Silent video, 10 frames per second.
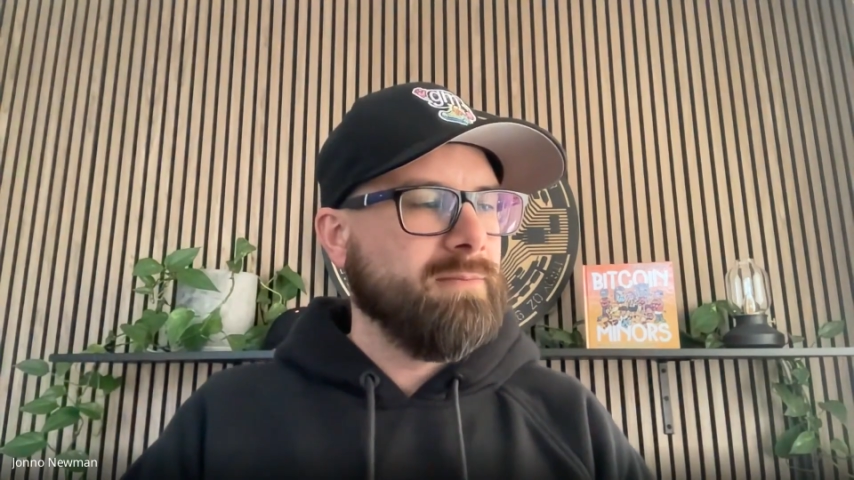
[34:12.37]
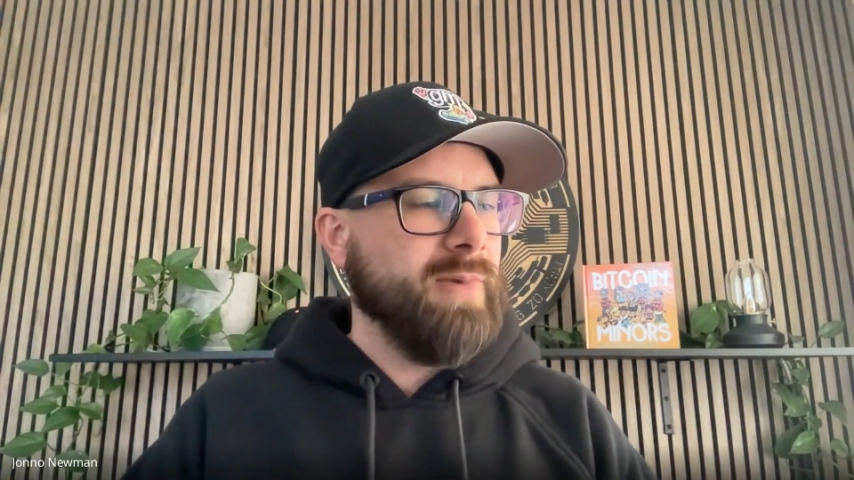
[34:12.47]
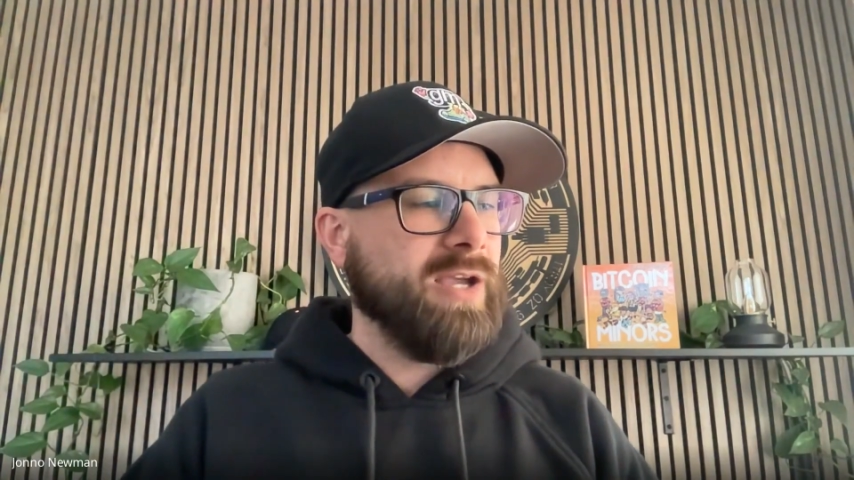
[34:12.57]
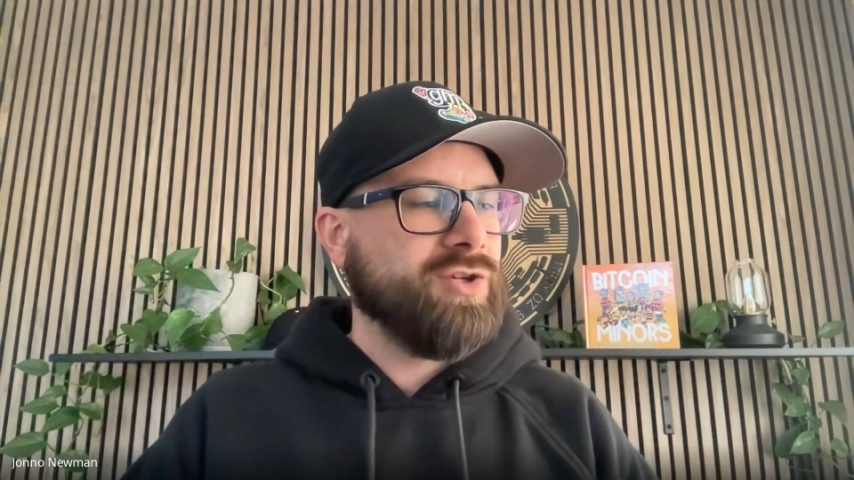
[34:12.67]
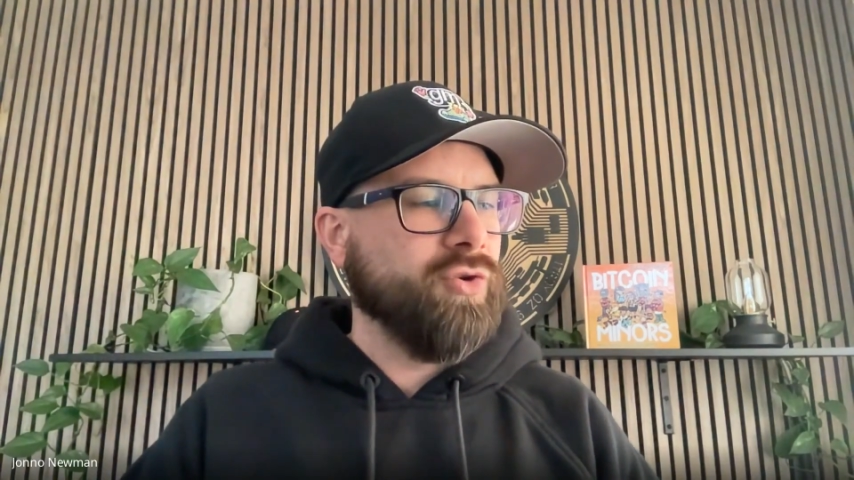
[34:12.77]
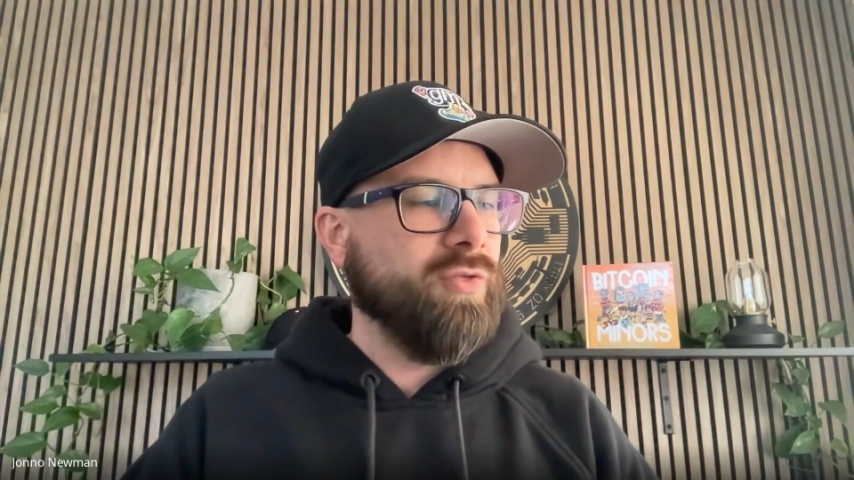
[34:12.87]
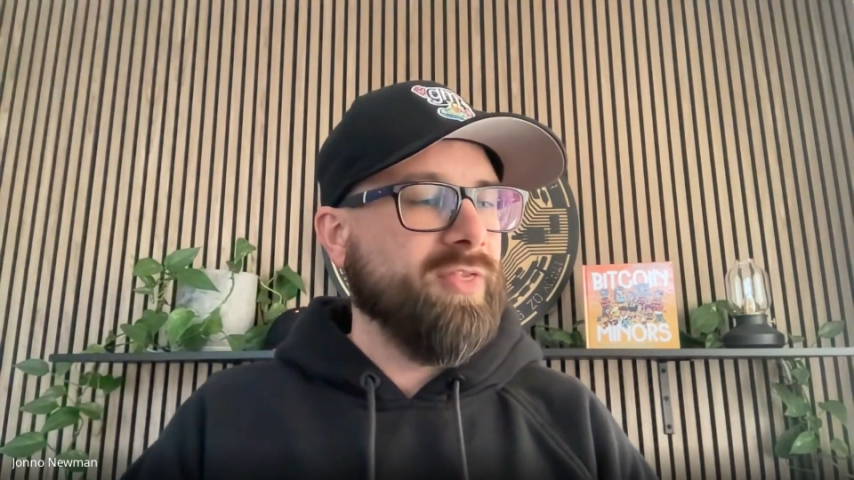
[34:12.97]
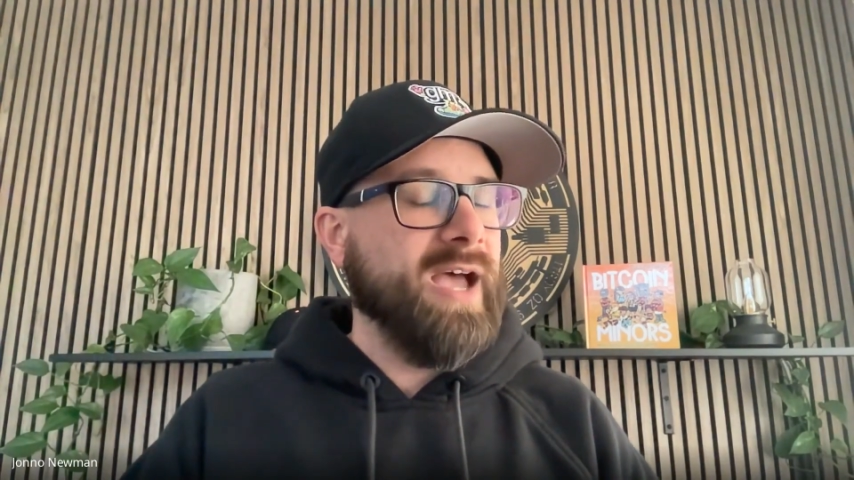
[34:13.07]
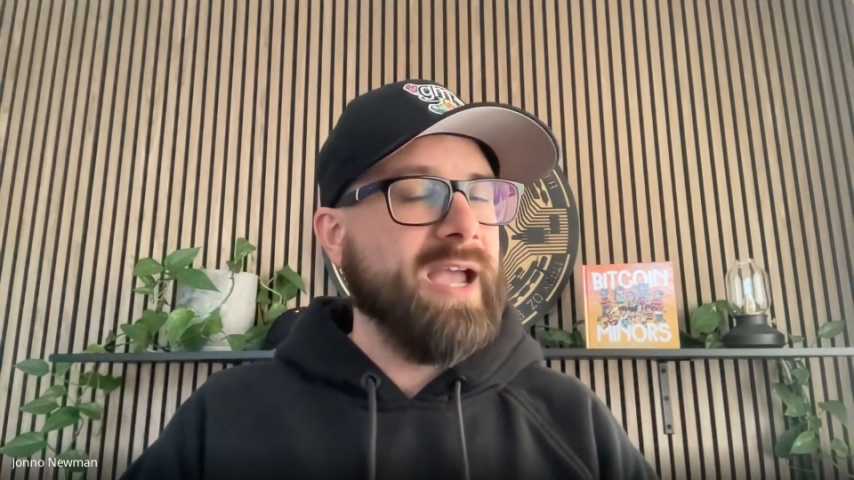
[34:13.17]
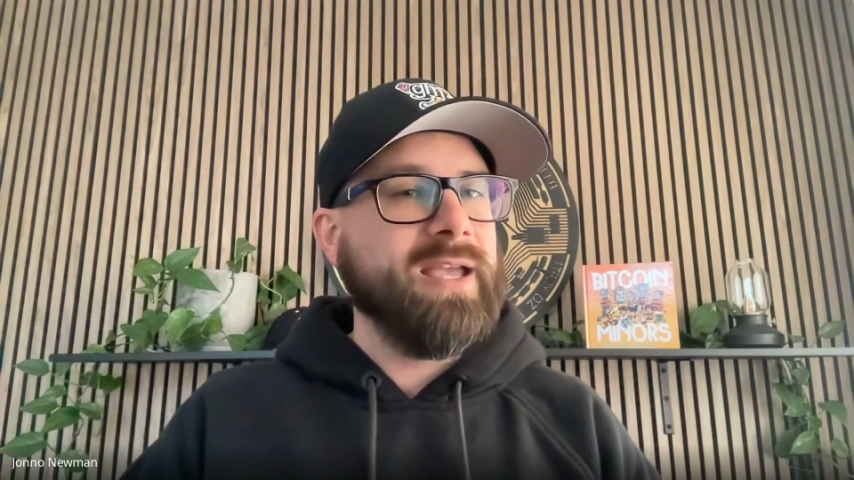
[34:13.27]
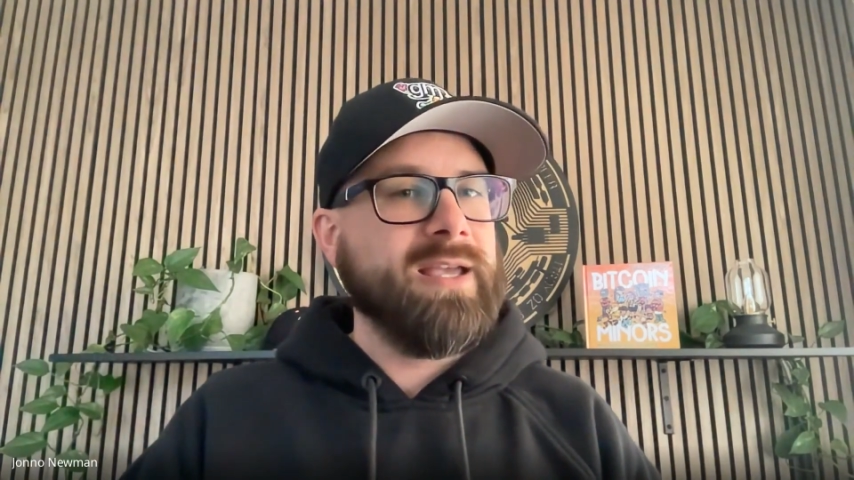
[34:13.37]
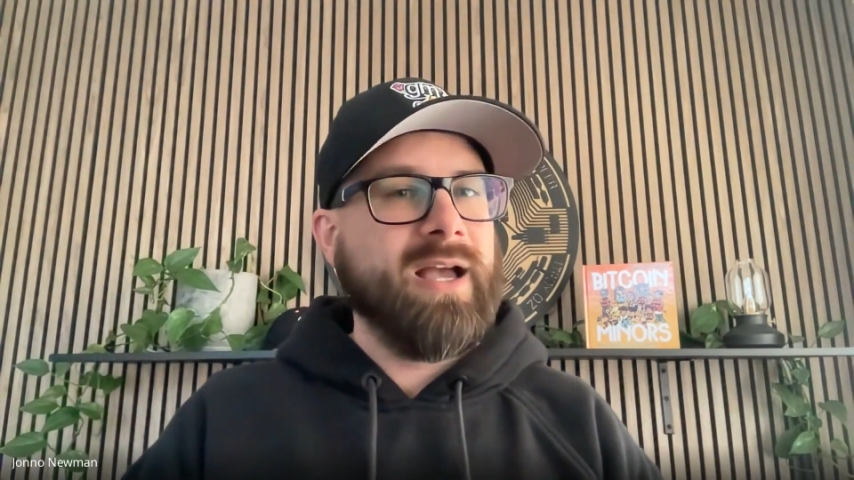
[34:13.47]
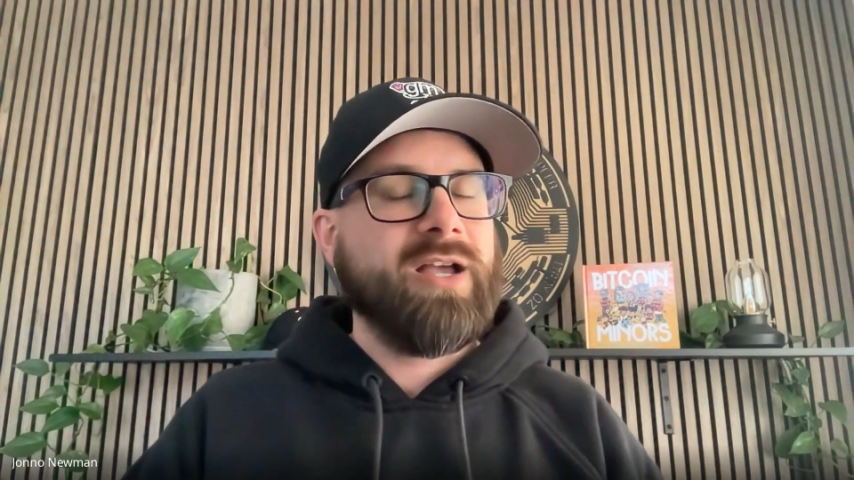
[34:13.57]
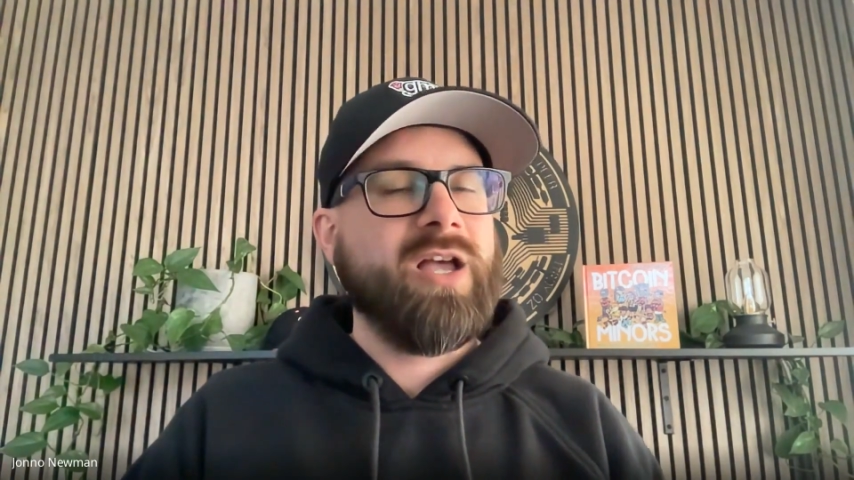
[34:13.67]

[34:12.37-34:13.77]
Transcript: make sure they are